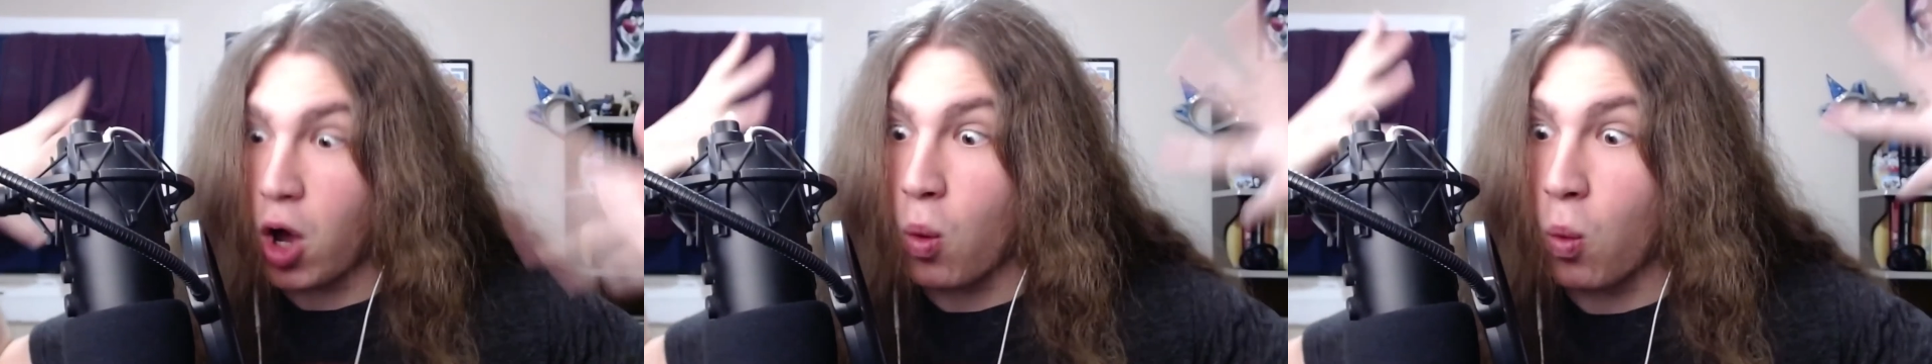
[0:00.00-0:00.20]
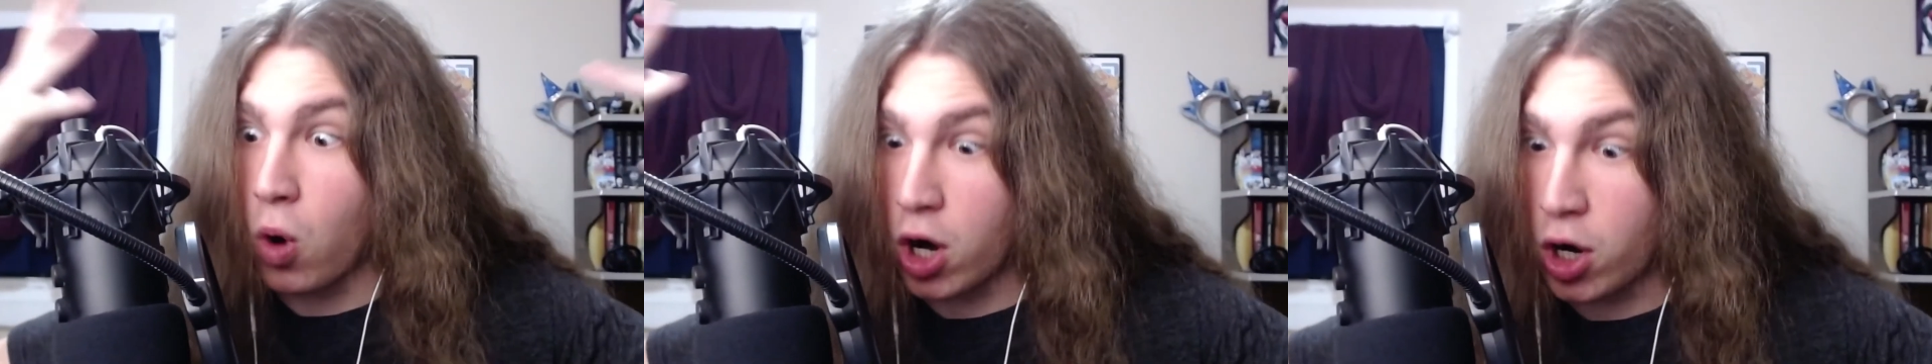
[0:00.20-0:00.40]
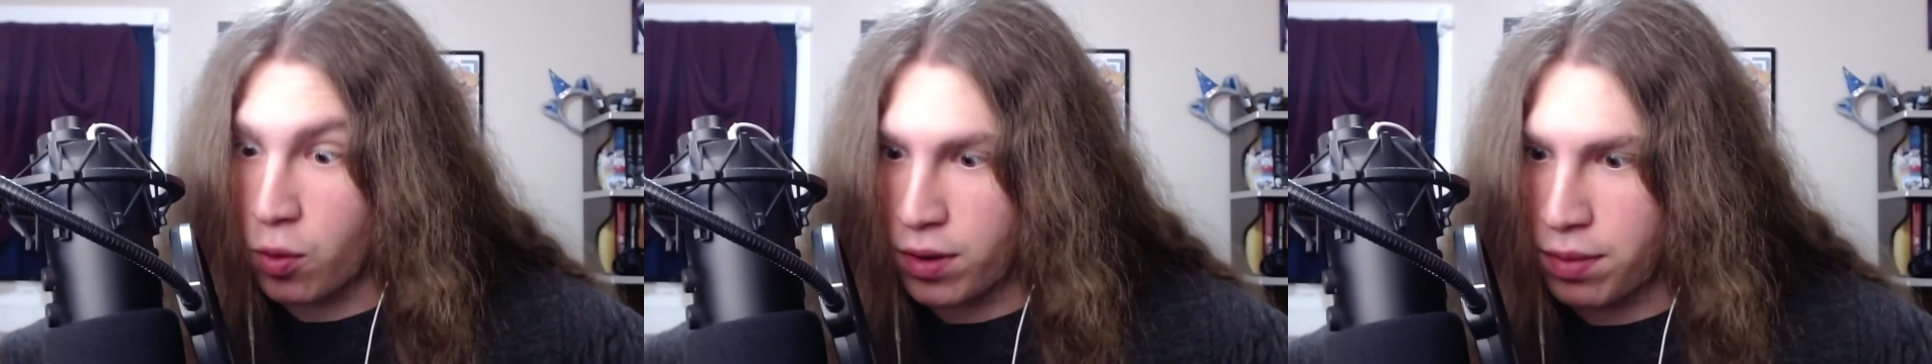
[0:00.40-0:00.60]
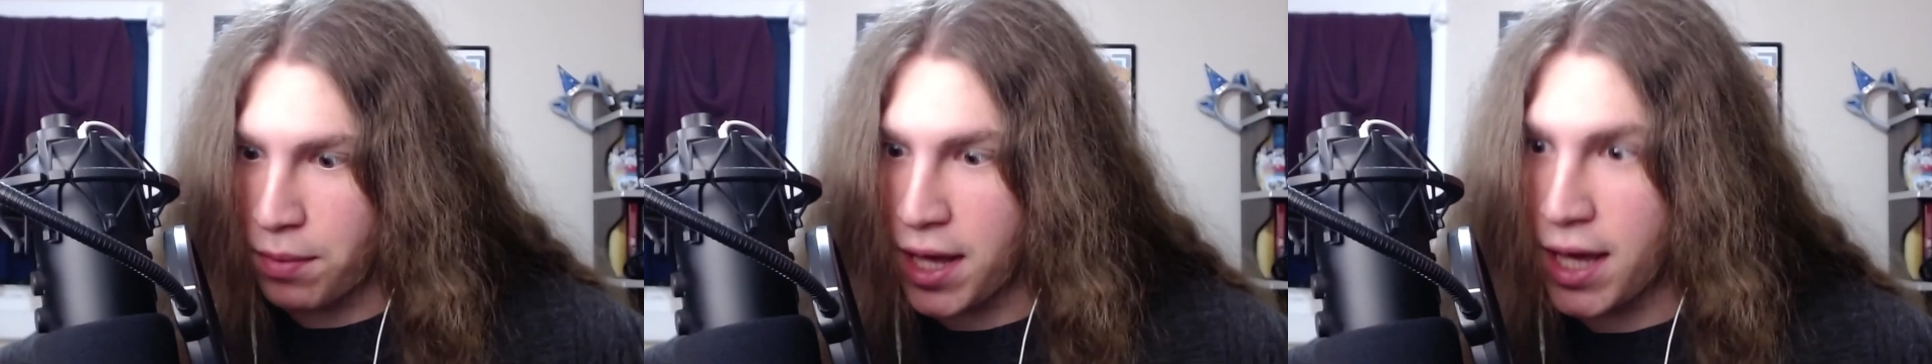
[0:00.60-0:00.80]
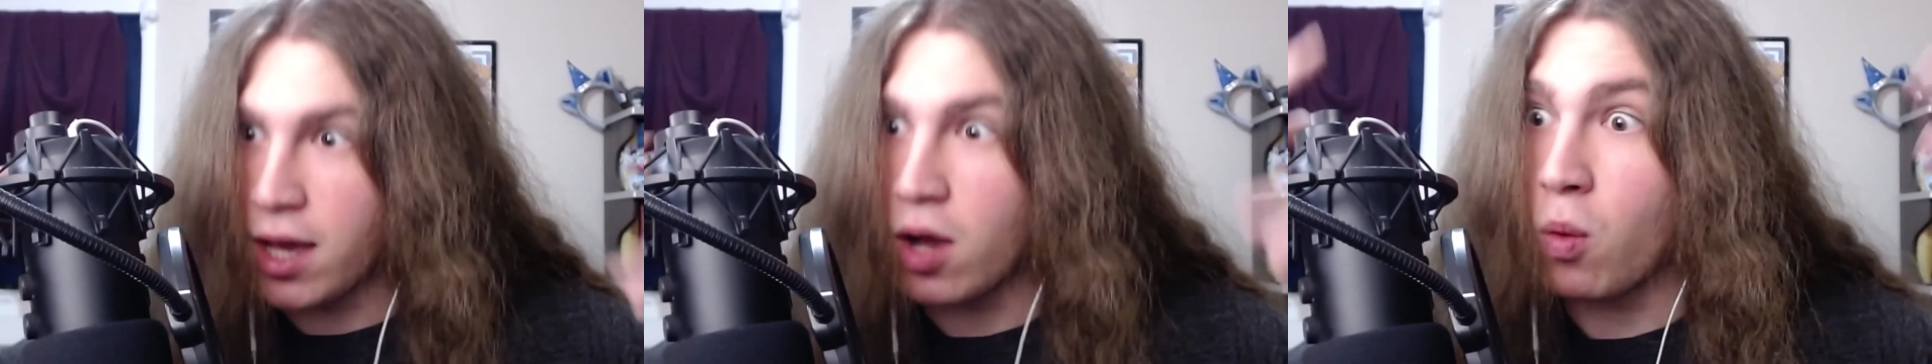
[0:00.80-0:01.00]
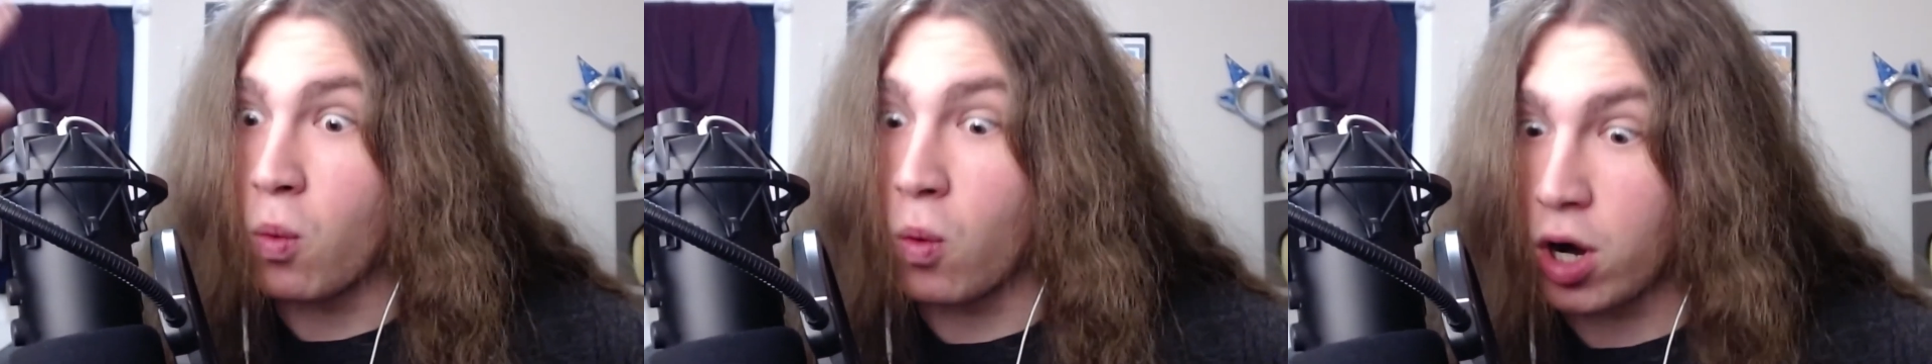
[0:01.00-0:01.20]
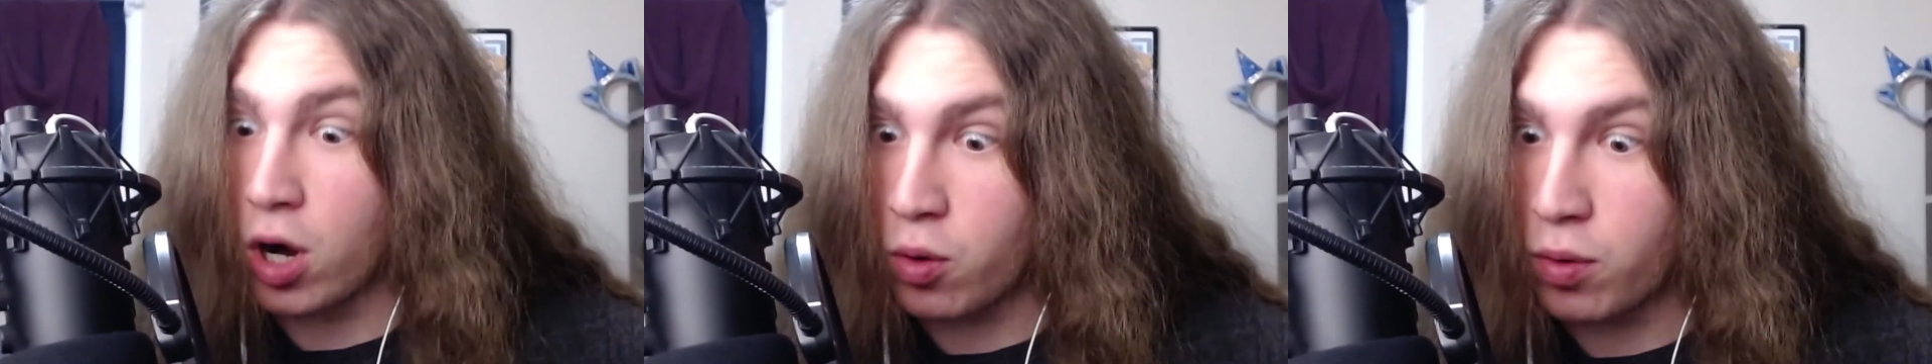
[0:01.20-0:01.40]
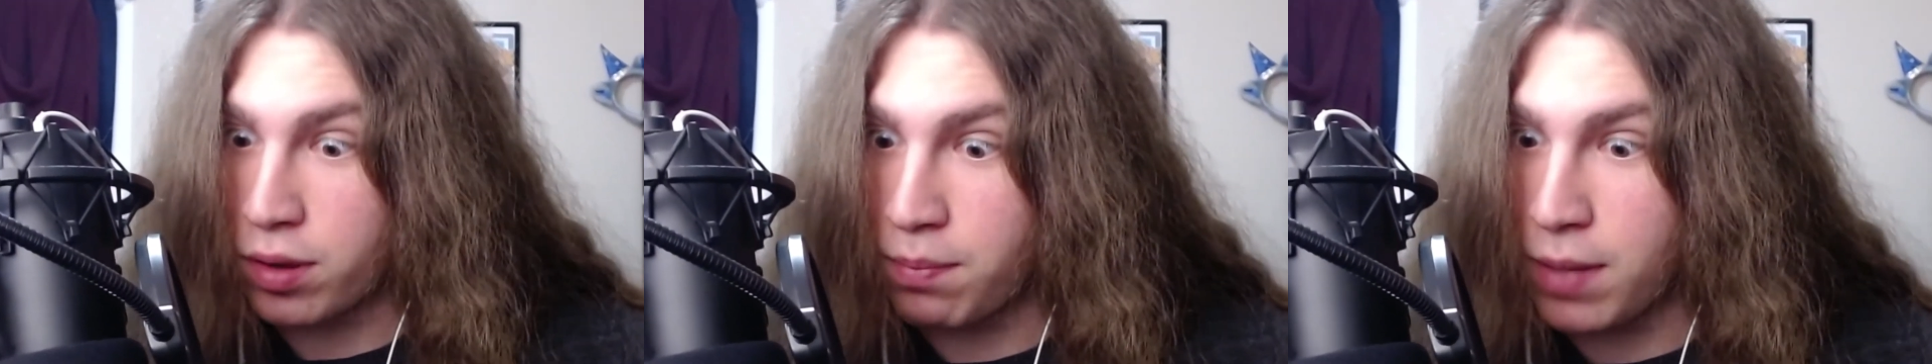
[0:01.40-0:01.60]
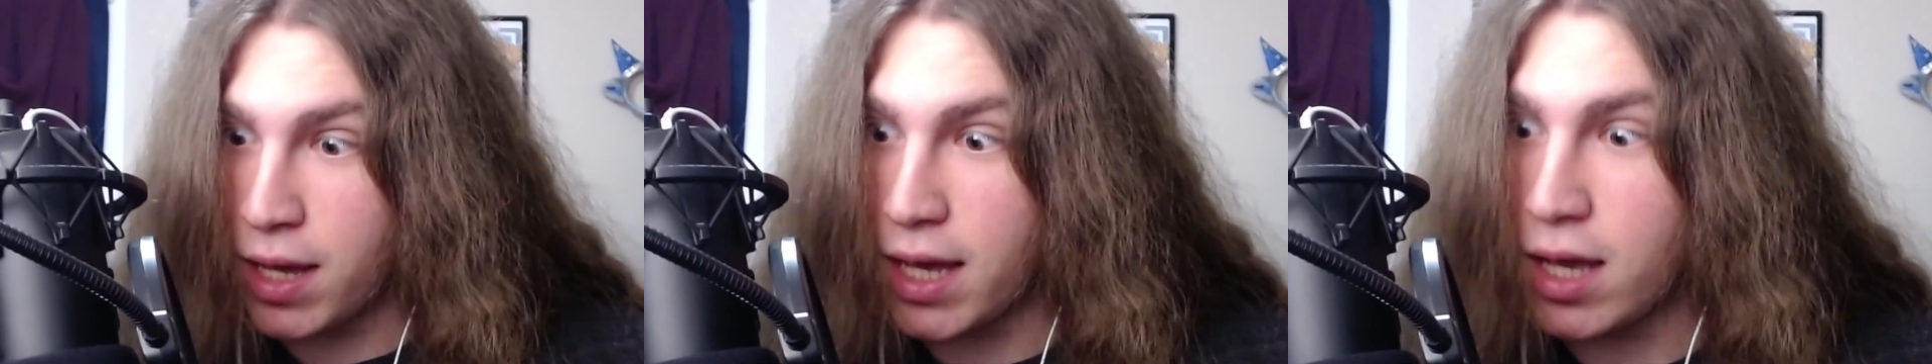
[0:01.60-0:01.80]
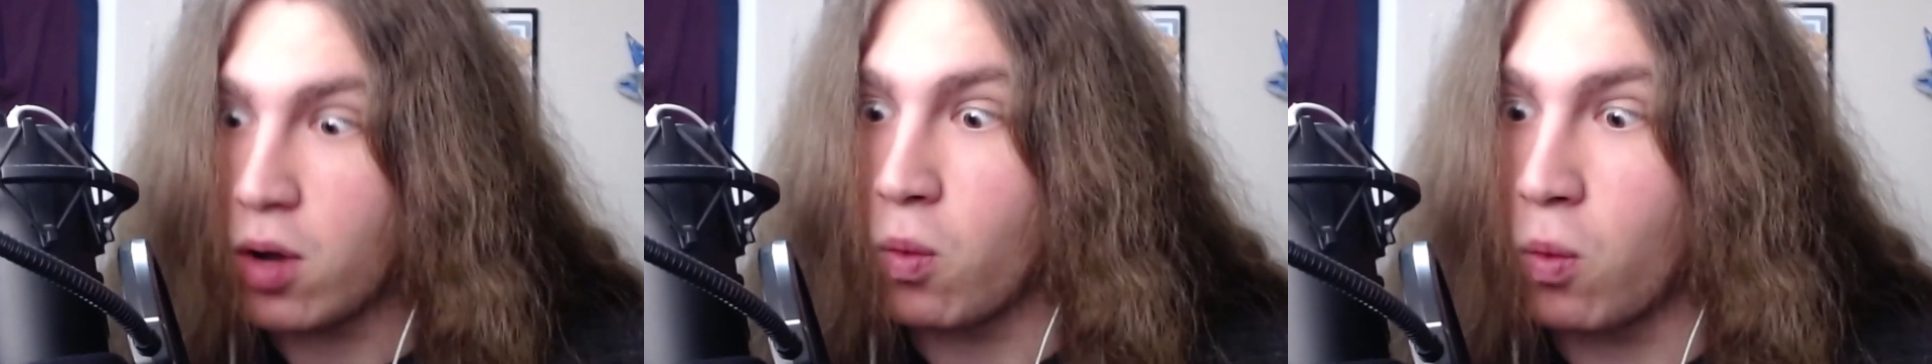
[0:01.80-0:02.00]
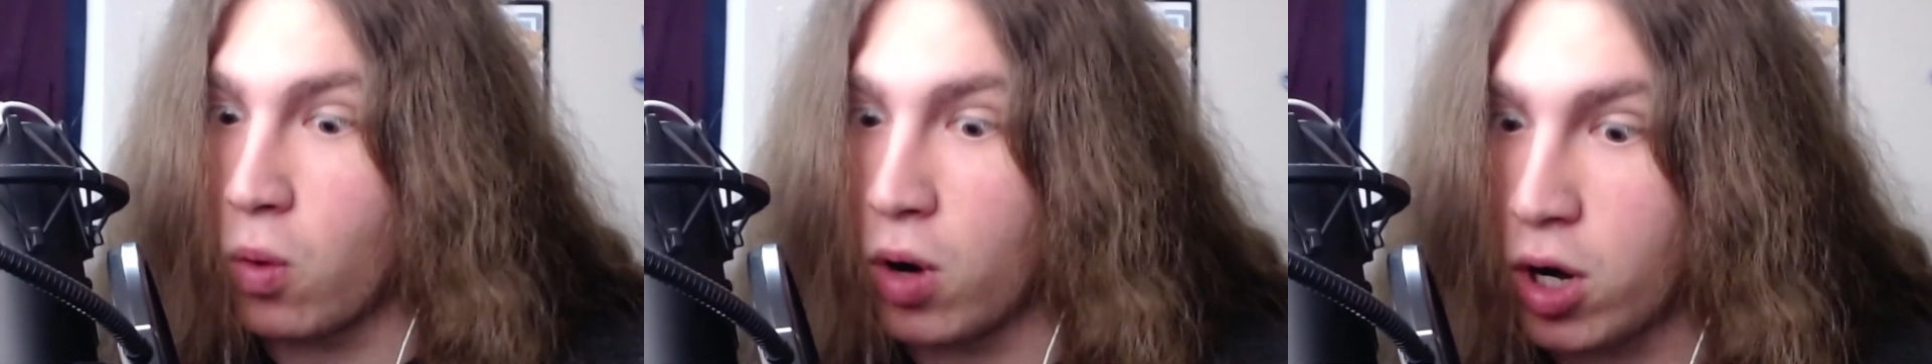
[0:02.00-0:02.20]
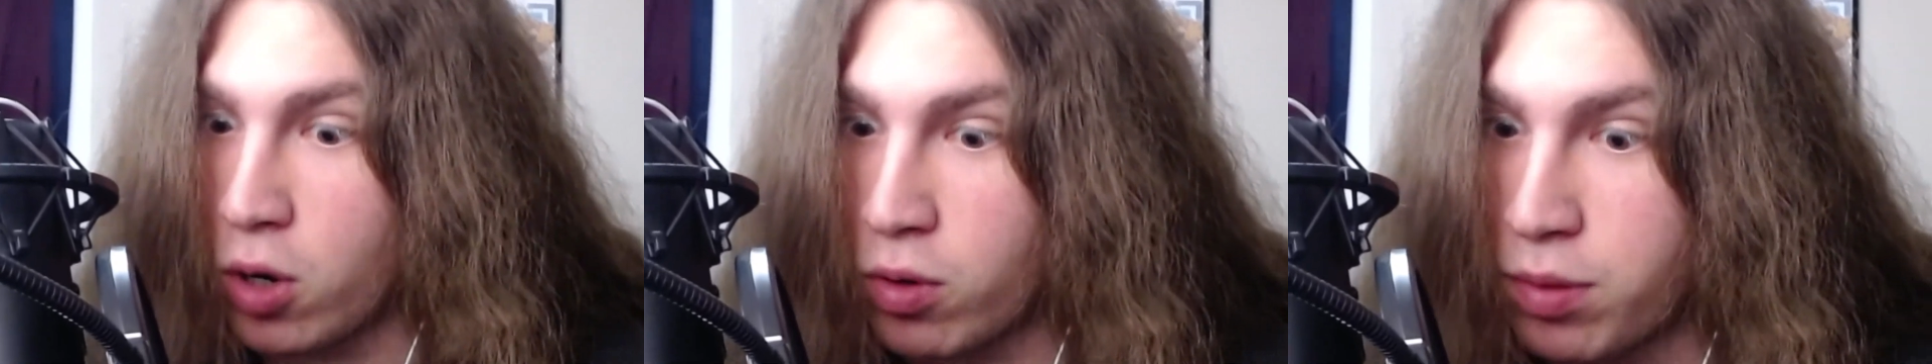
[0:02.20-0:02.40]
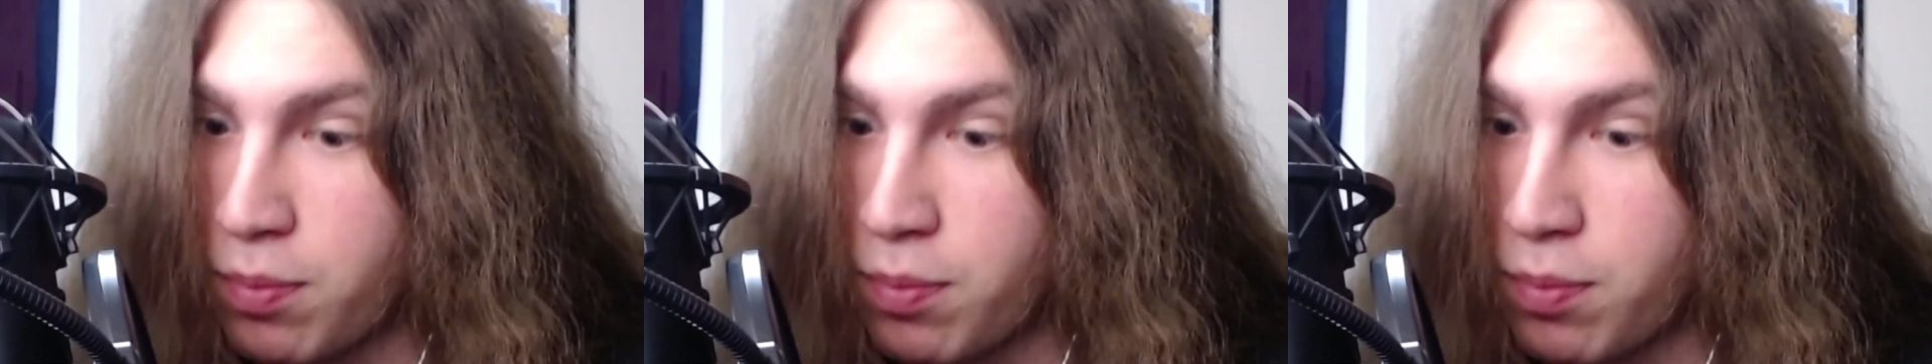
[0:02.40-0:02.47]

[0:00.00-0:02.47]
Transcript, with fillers: work with me, work with me, work with